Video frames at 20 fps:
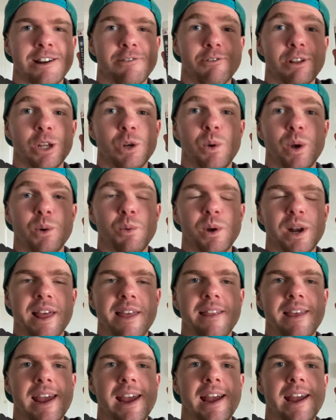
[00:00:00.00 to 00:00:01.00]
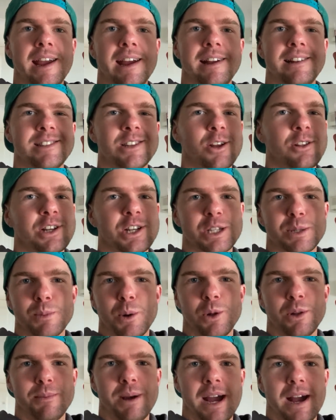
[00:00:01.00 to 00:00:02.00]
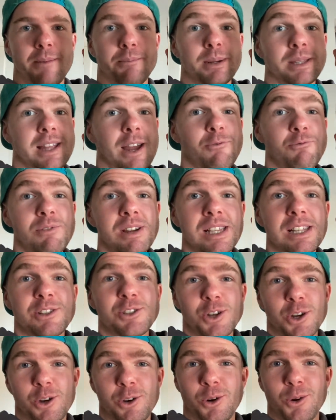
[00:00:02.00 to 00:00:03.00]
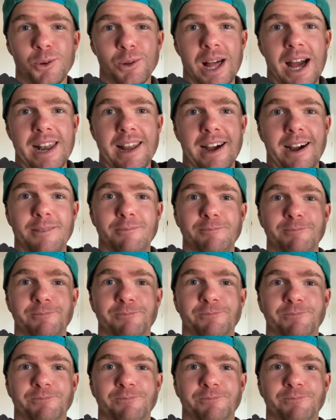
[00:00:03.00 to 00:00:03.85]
really quick winner there. It's only a small amount, but they really do all add up.